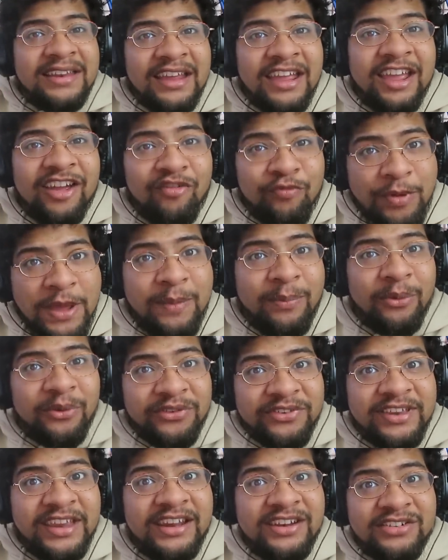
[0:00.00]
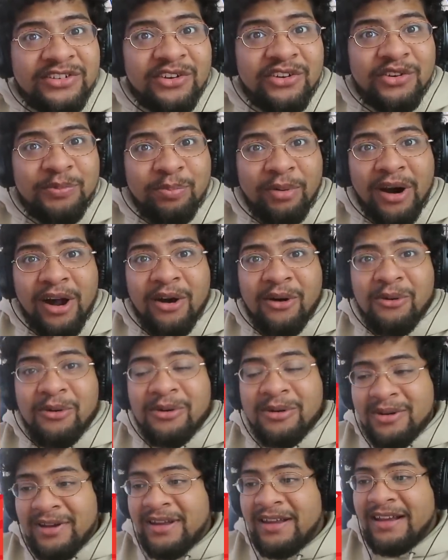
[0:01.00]
to give people seizures,
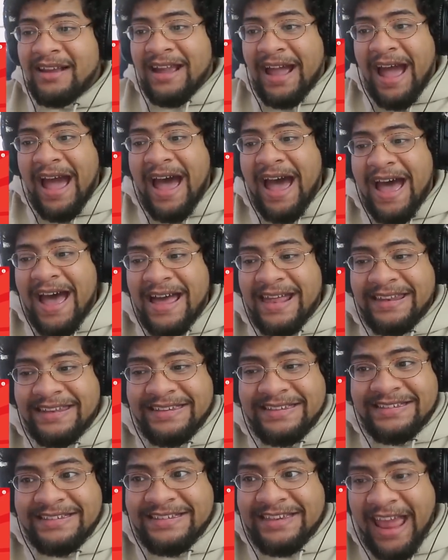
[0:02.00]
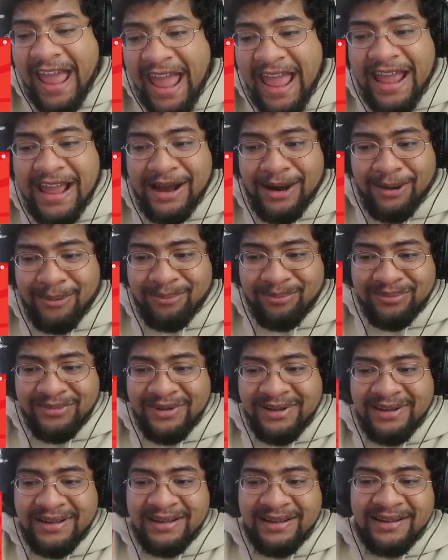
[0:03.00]
bro? God damn.
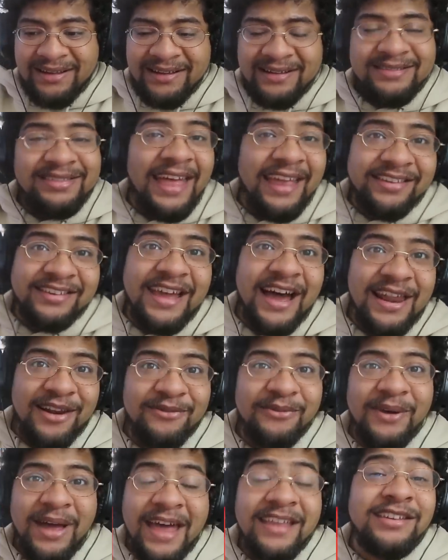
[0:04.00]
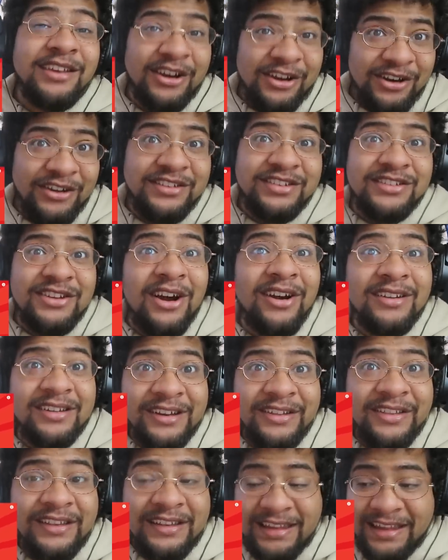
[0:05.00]
That's a good start
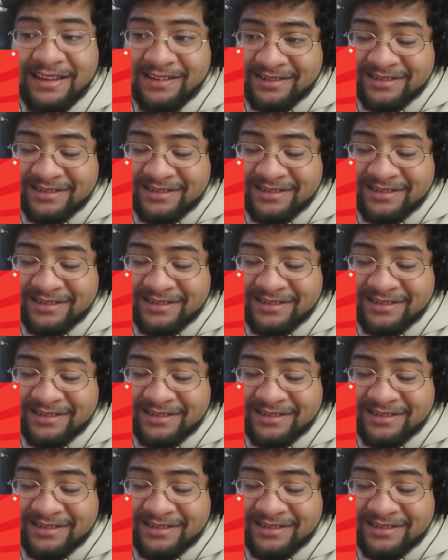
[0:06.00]
to the list.